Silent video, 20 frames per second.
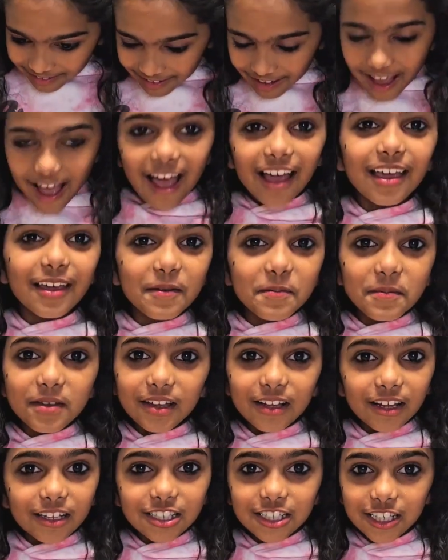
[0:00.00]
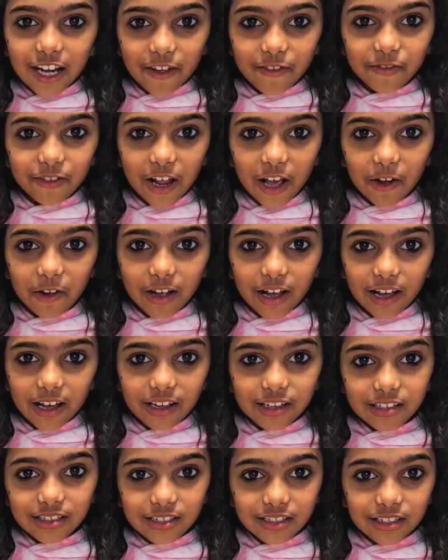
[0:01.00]
I am a chef now,
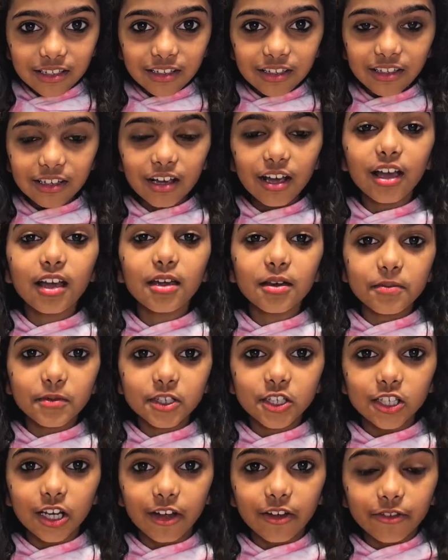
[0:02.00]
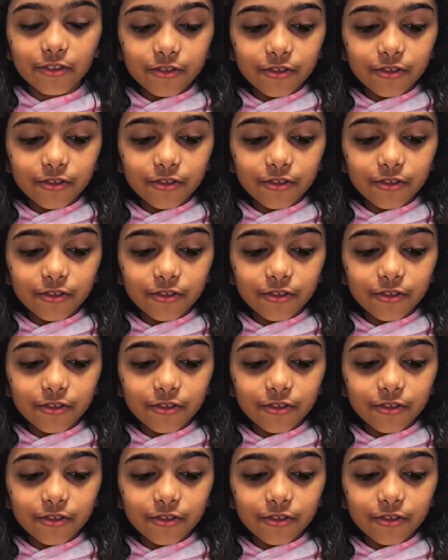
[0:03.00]
guys. I am a chef.